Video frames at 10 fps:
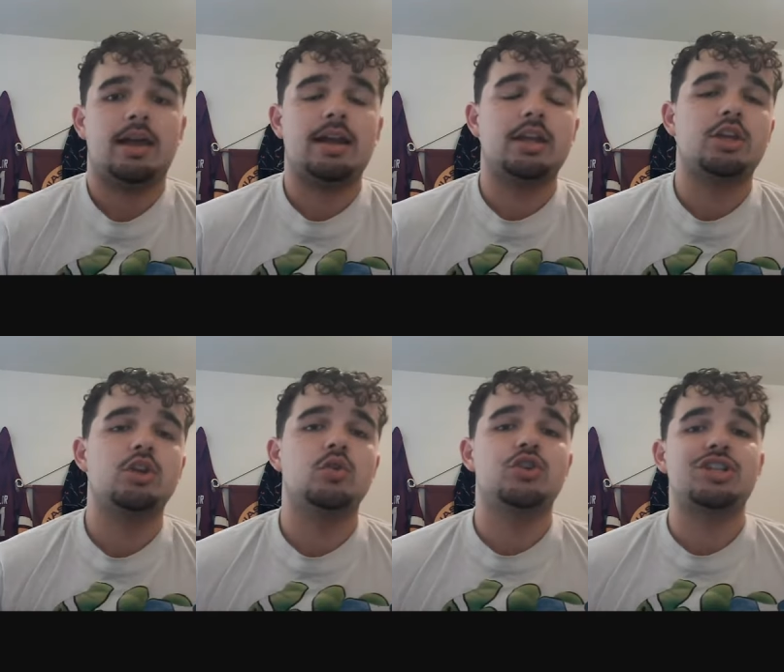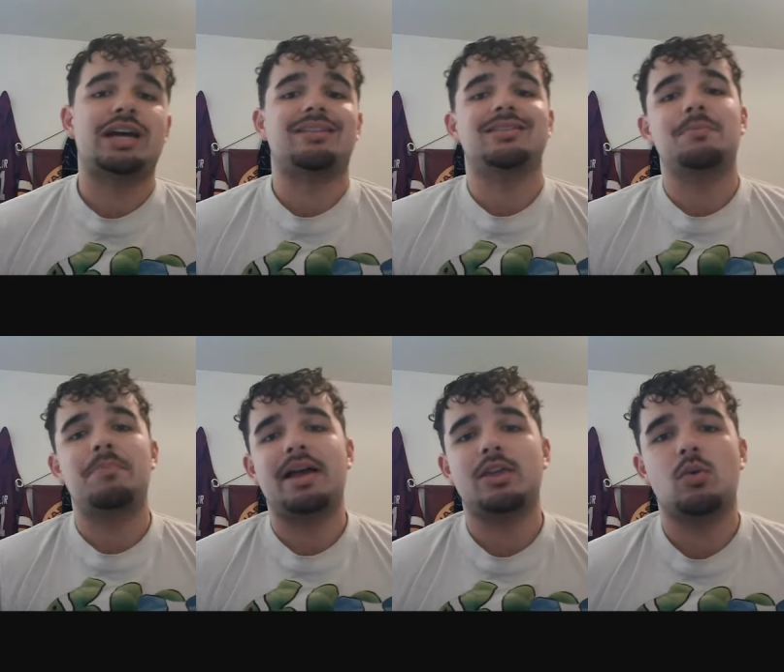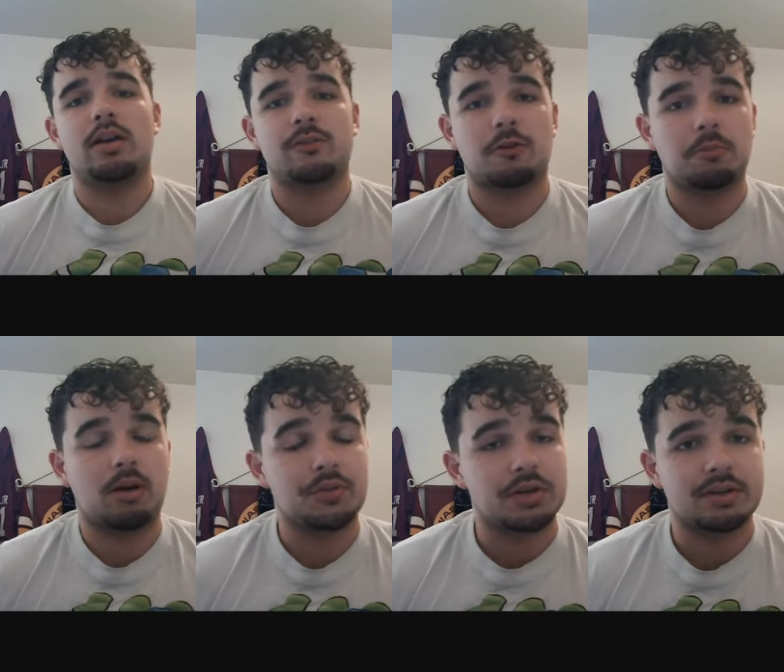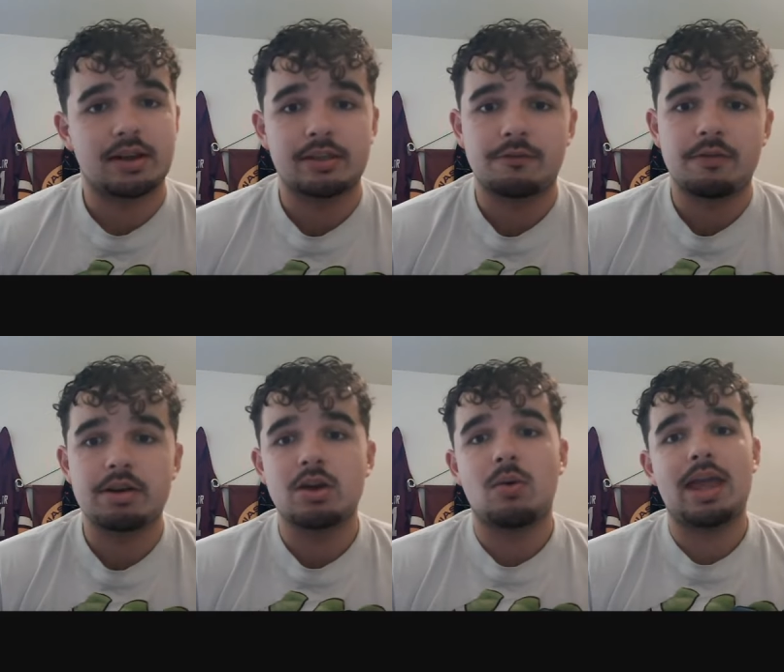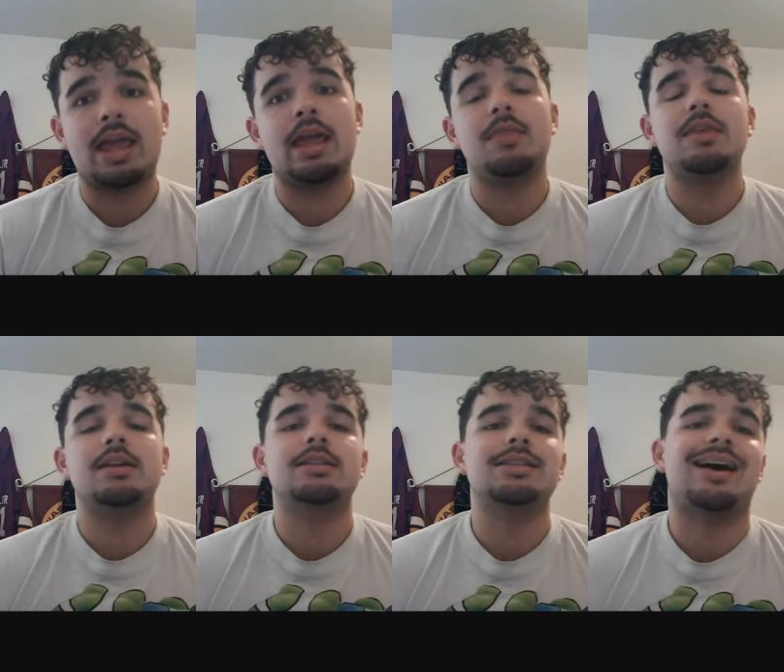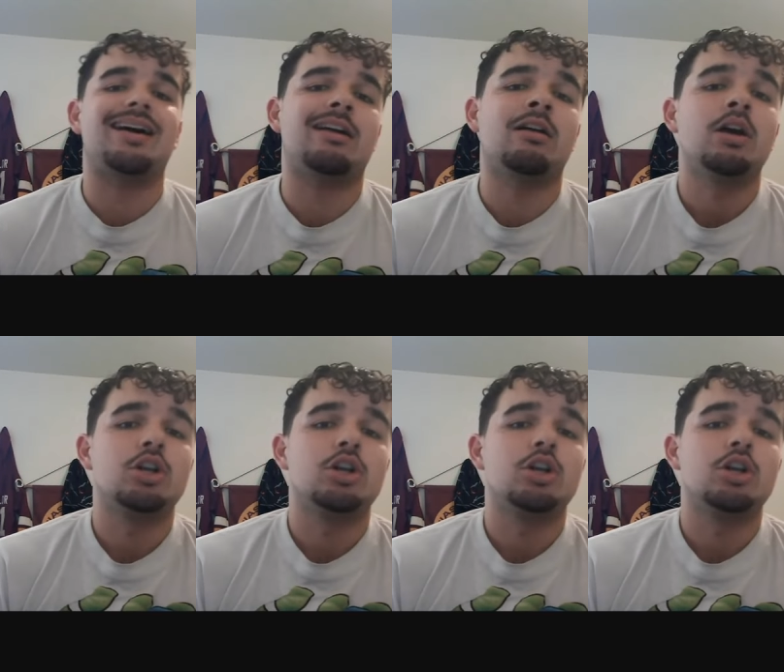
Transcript: And a huge shout out to BetUS for sponsoring today's video and the entire